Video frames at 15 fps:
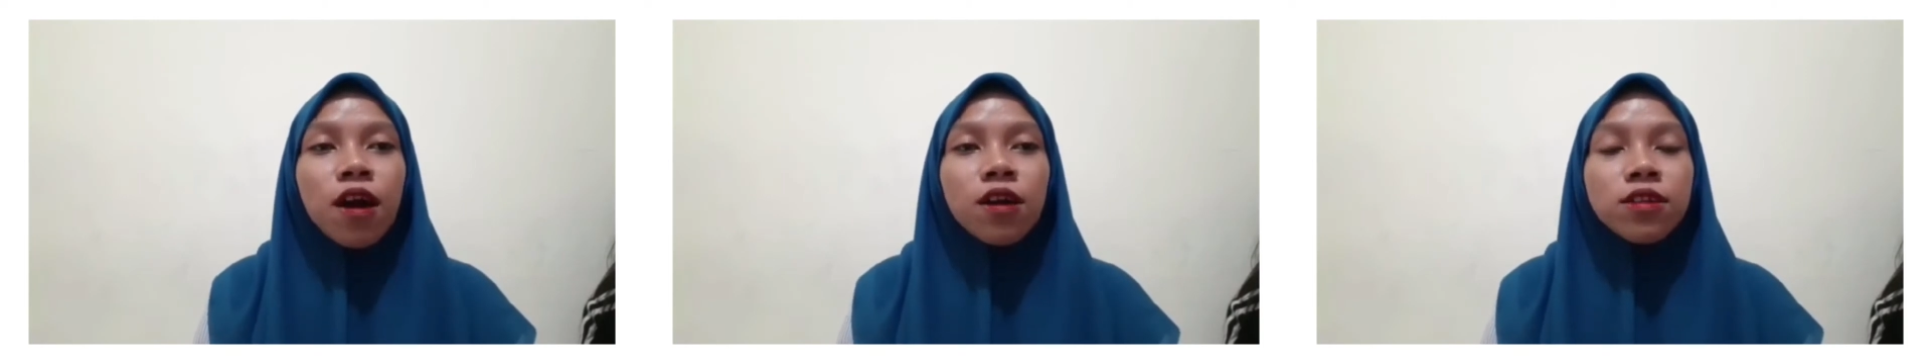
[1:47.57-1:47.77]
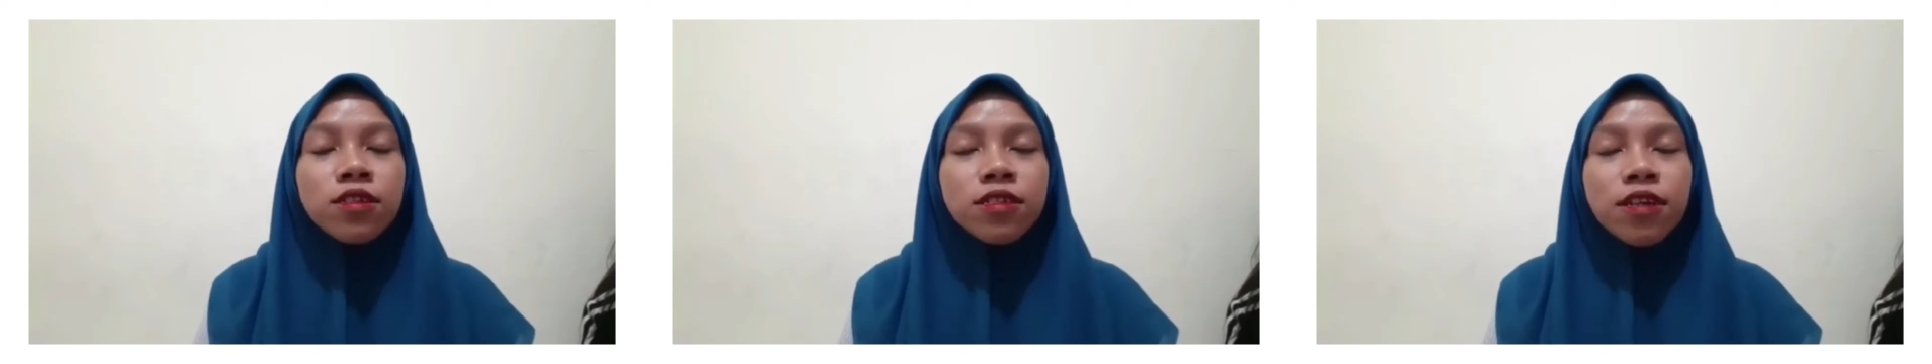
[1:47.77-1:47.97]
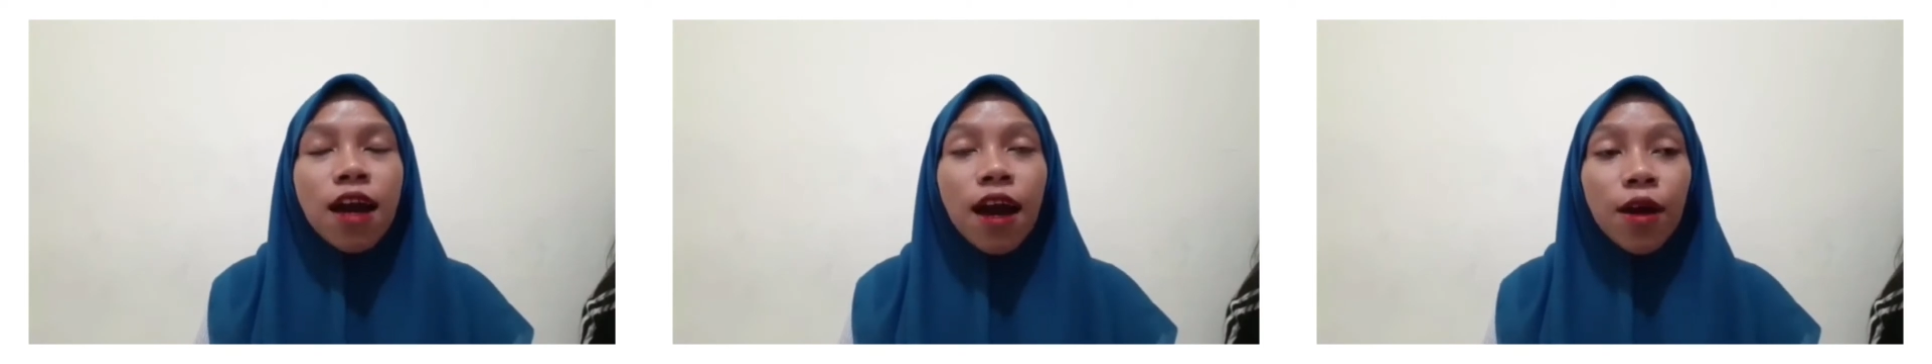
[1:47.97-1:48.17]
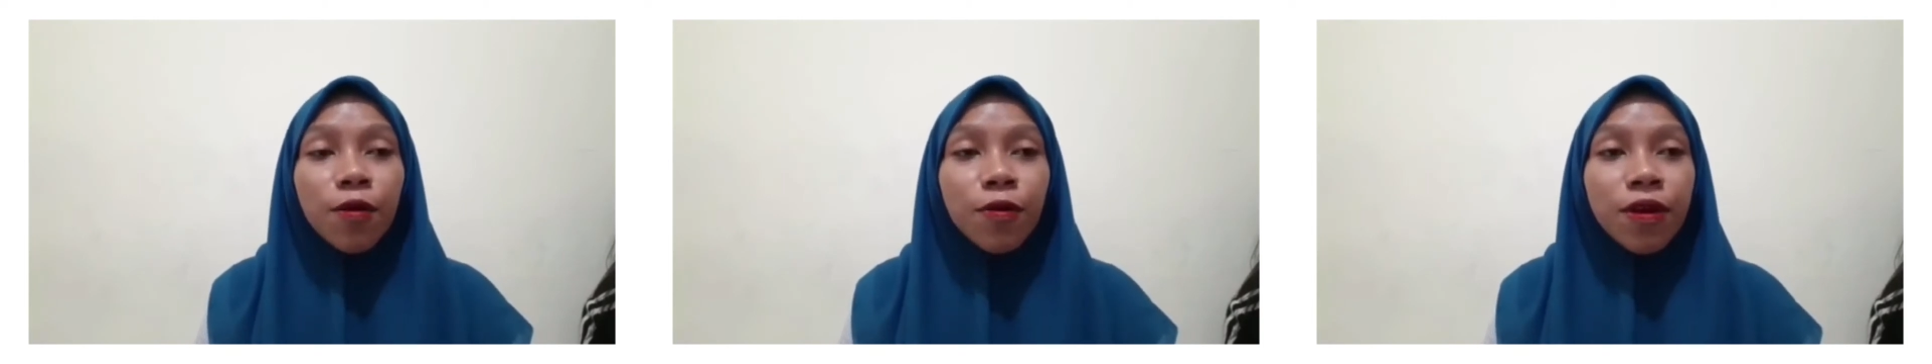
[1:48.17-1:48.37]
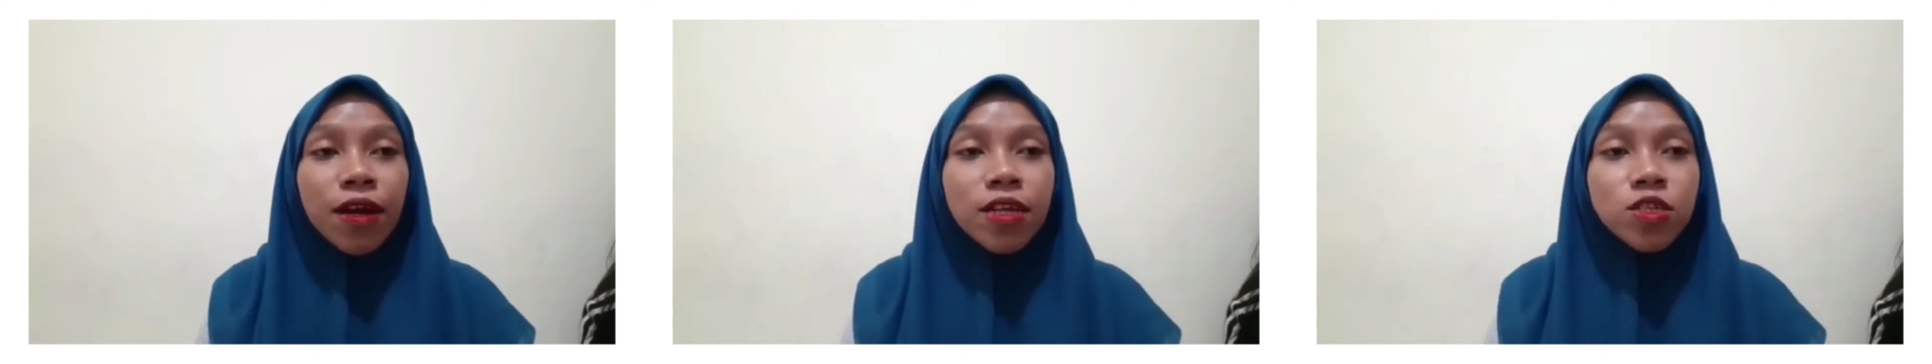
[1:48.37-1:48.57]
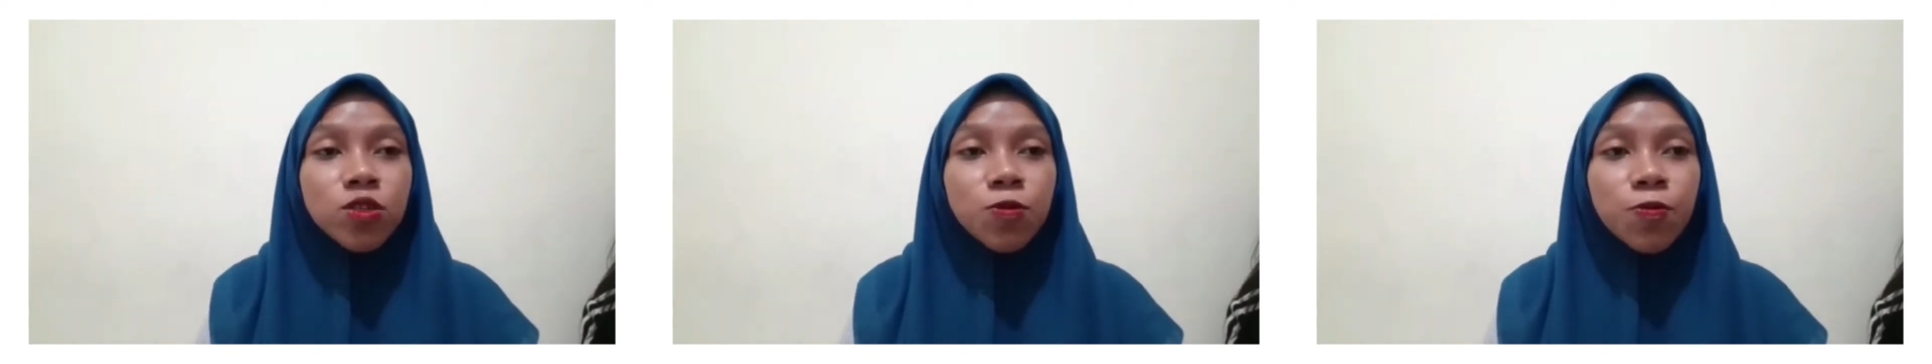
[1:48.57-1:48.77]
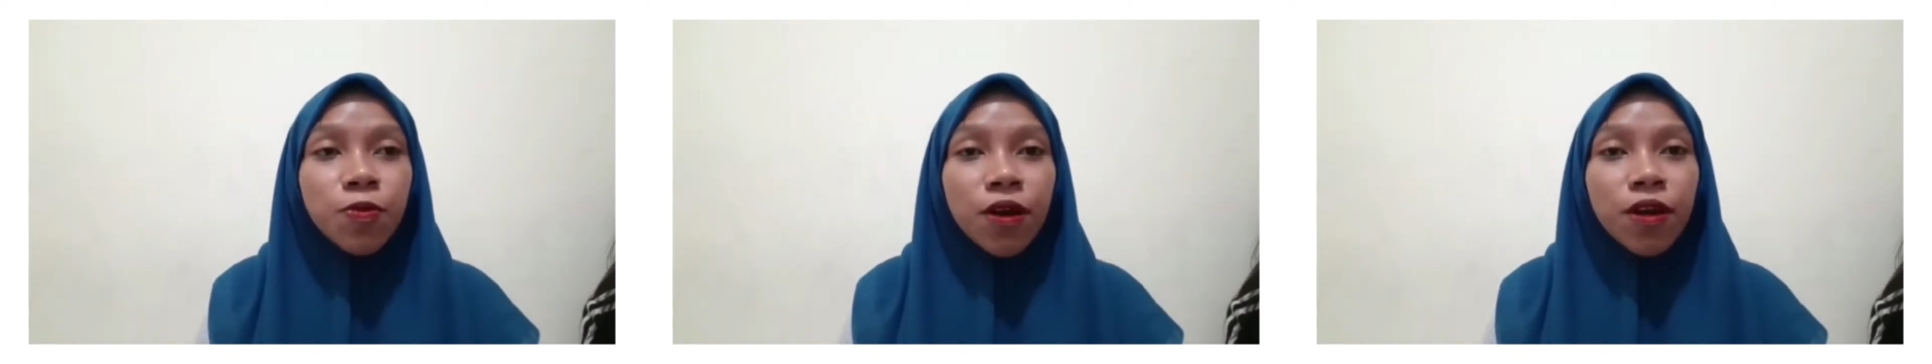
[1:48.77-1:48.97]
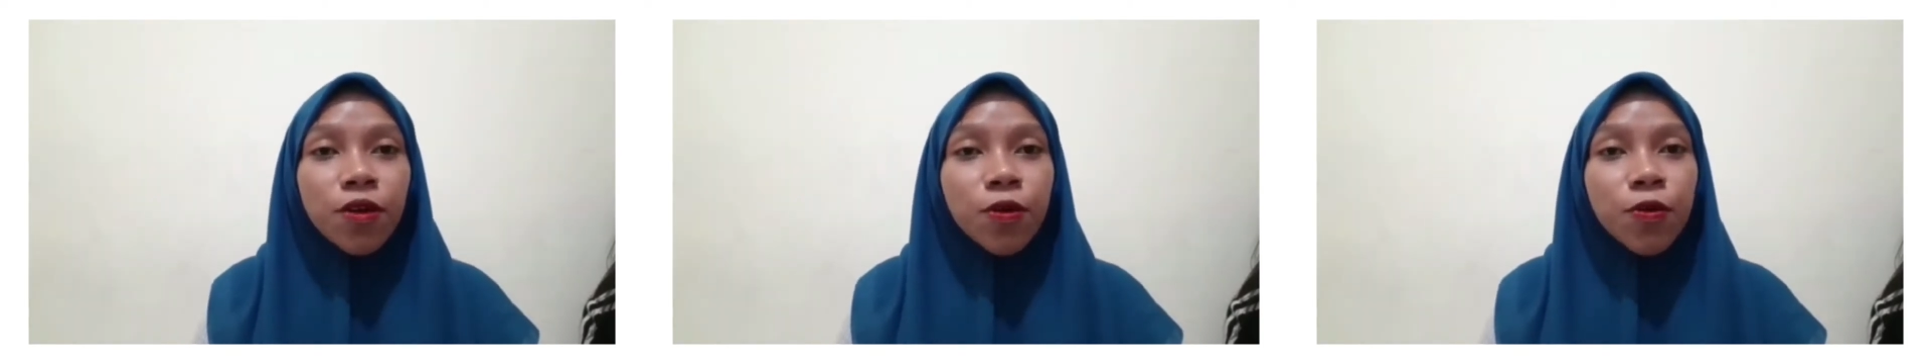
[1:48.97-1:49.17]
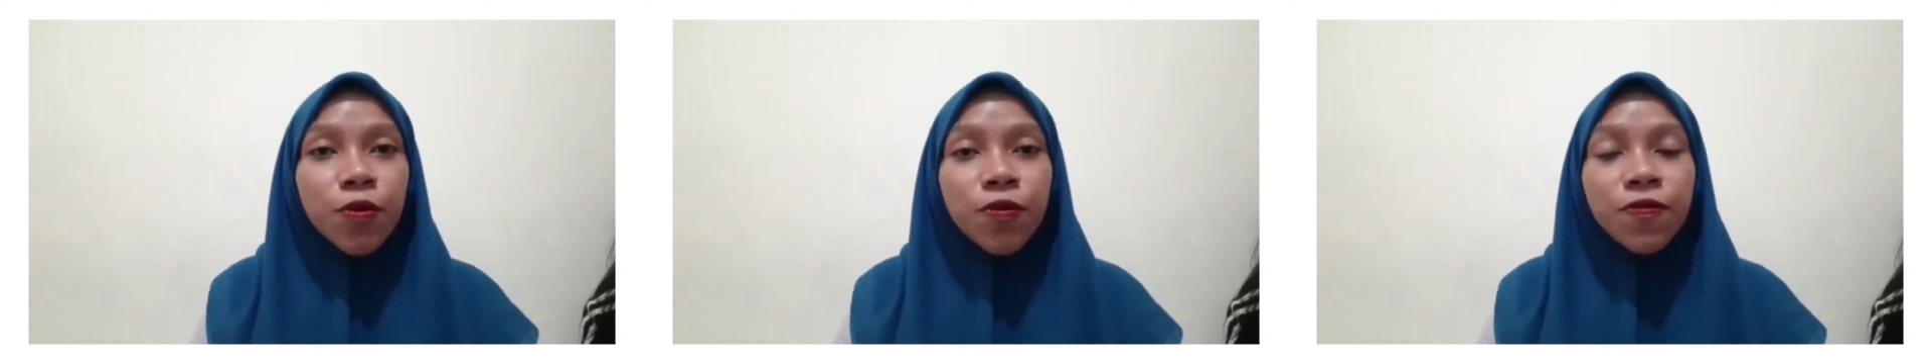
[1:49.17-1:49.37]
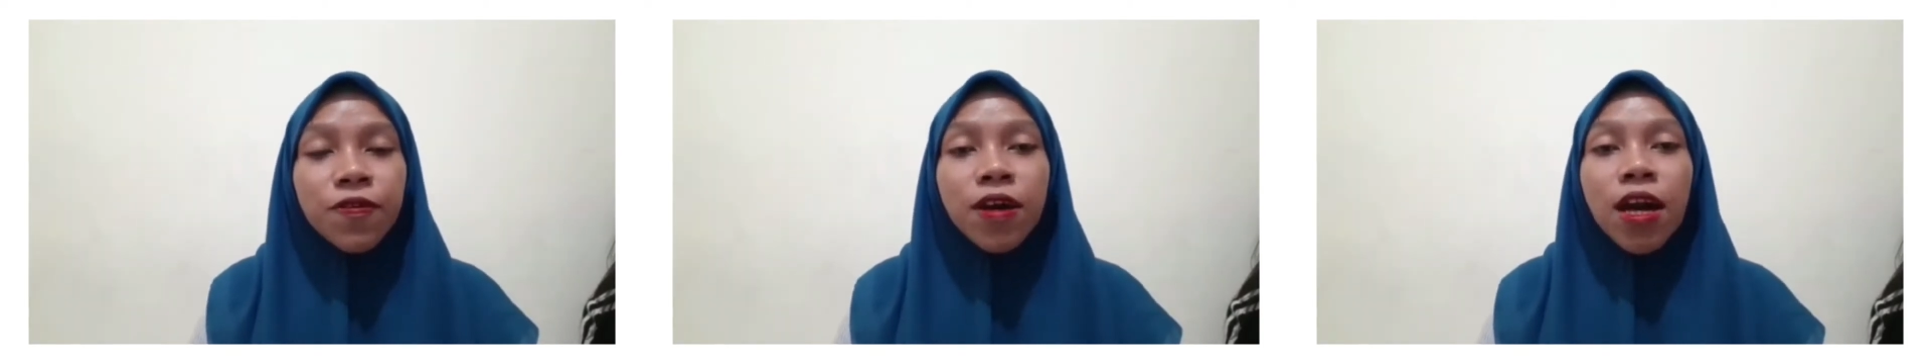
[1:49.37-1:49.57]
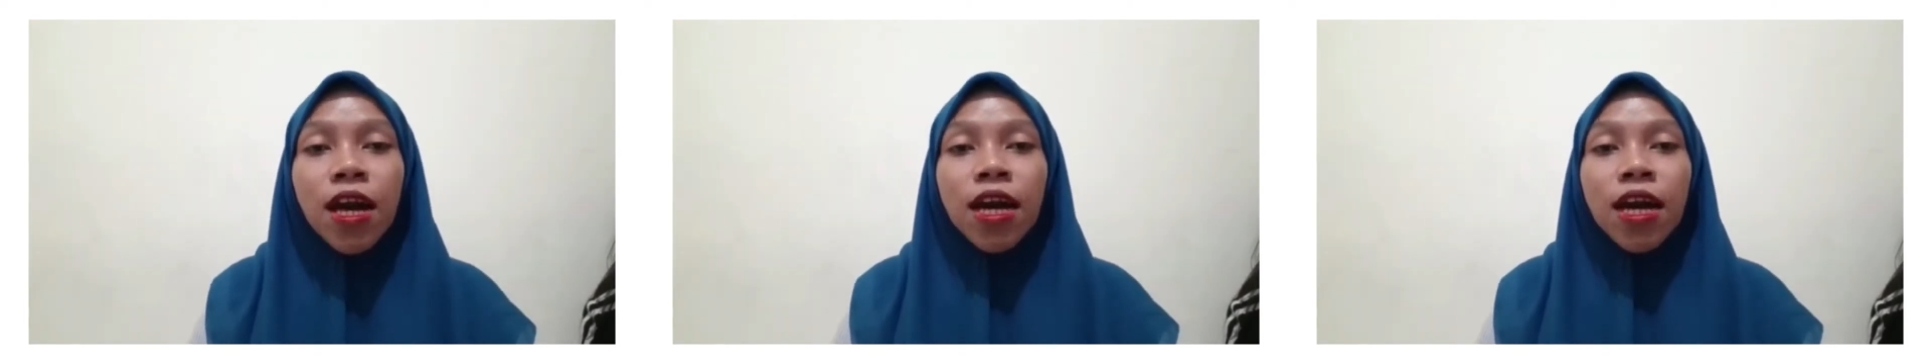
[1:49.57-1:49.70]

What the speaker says: the aggregate supply curve.